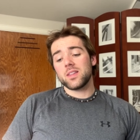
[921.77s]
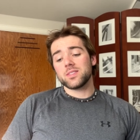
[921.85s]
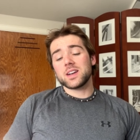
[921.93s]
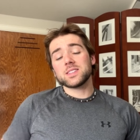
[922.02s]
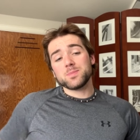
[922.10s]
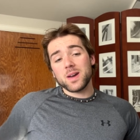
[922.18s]

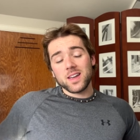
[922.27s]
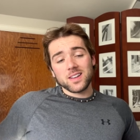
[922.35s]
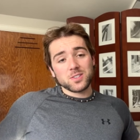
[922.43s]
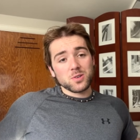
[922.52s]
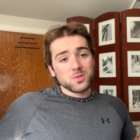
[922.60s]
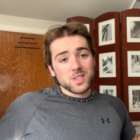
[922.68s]
that's my
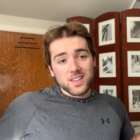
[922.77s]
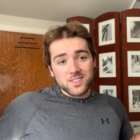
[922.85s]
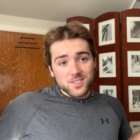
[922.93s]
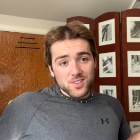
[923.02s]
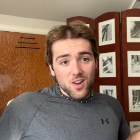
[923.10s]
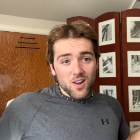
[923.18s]
two
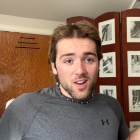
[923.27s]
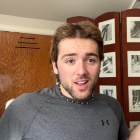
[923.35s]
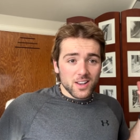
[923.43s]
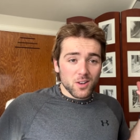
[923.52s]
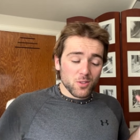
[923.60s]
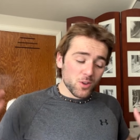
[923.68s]
cents
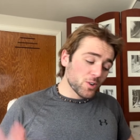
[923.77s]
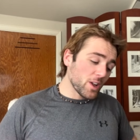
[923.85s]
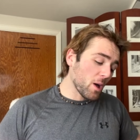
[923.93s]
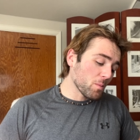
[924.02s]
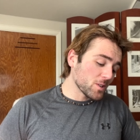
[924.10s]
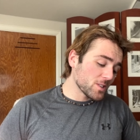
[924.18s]
on learned
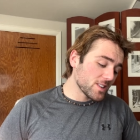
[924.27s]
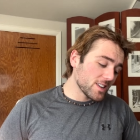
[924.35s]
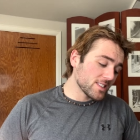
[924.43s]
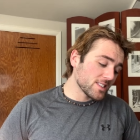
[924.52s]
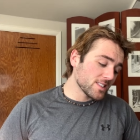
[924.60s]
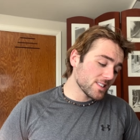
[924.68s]

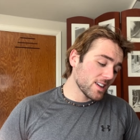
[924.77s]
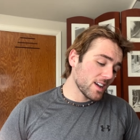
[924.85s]
helplessness.